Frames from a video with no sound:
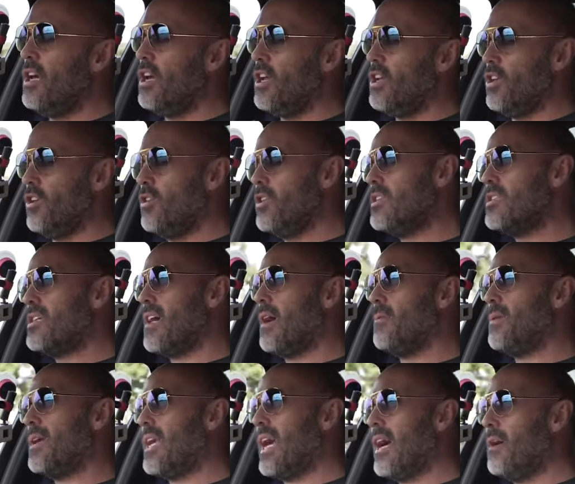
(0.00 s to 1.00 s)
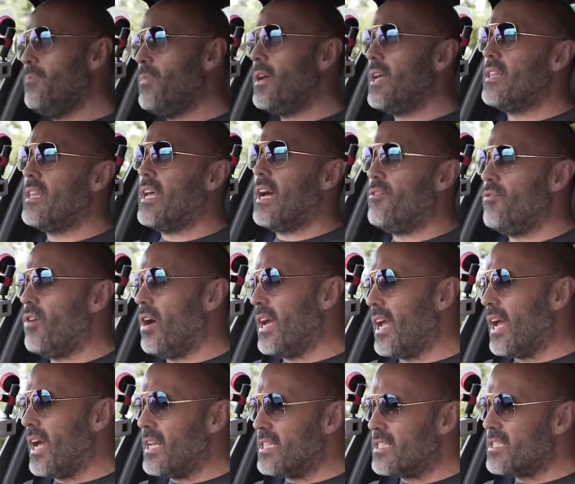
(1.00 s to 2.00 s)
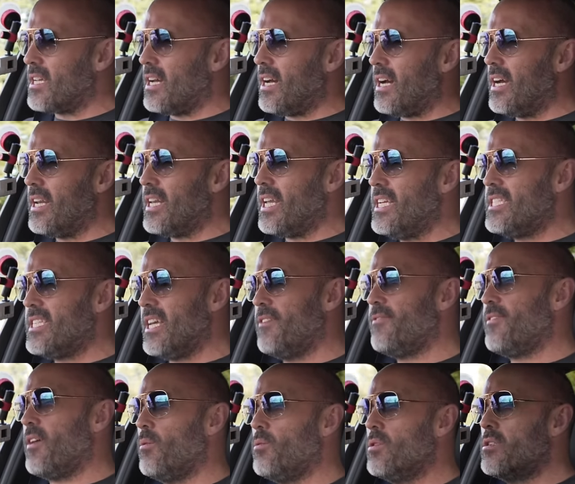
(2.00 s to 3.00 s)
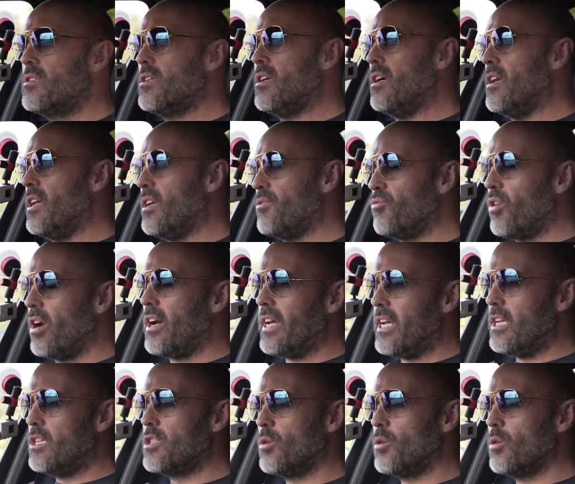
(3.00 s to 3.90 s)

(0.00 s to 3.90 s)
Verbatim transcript: And the other time I can be in that right-hand side is if I was turning right.